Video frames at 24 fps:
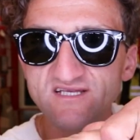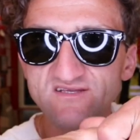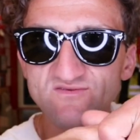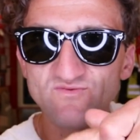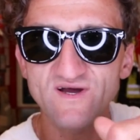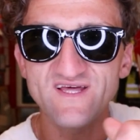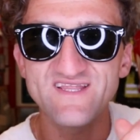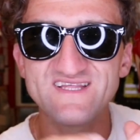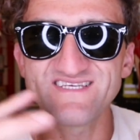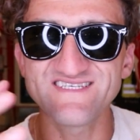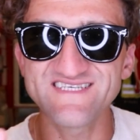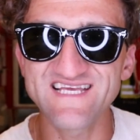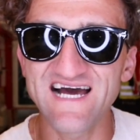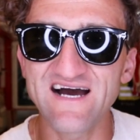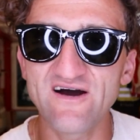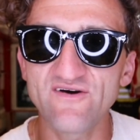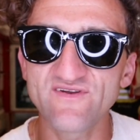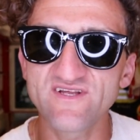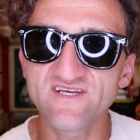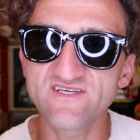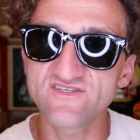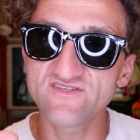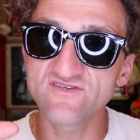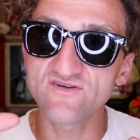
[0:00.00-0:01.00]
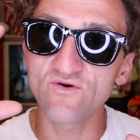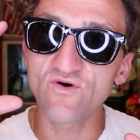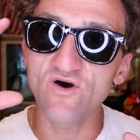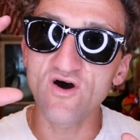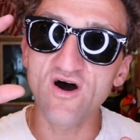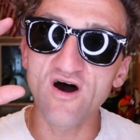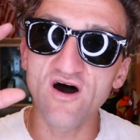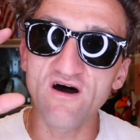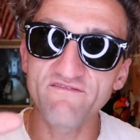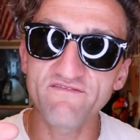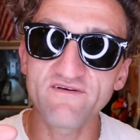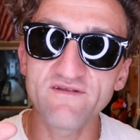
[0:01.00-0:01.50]
That's why the sound is so
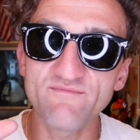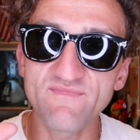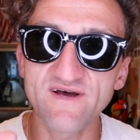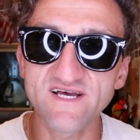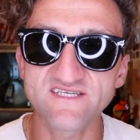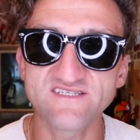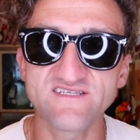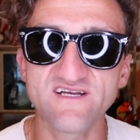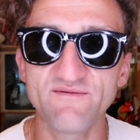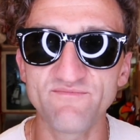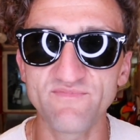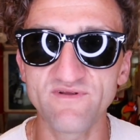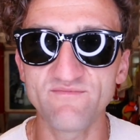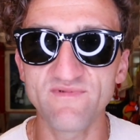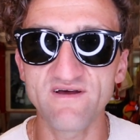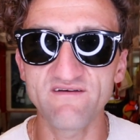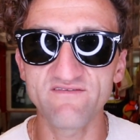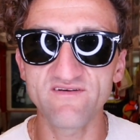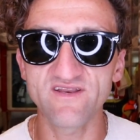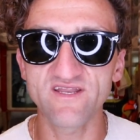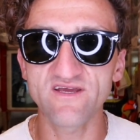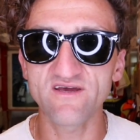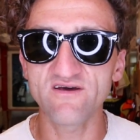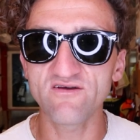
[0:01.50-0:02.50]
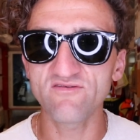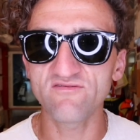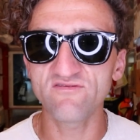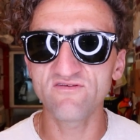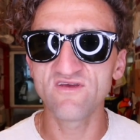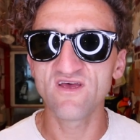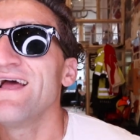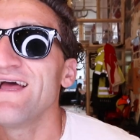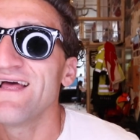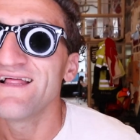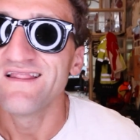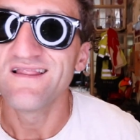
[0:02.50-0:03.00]
often messed up in my videos.
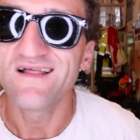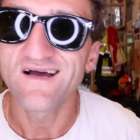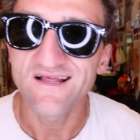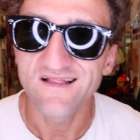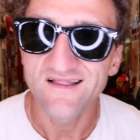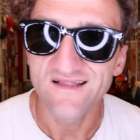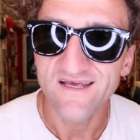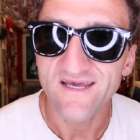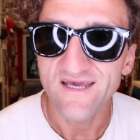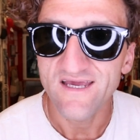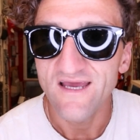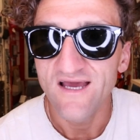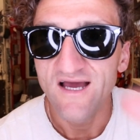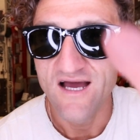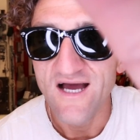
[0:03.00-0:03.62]
Luckily,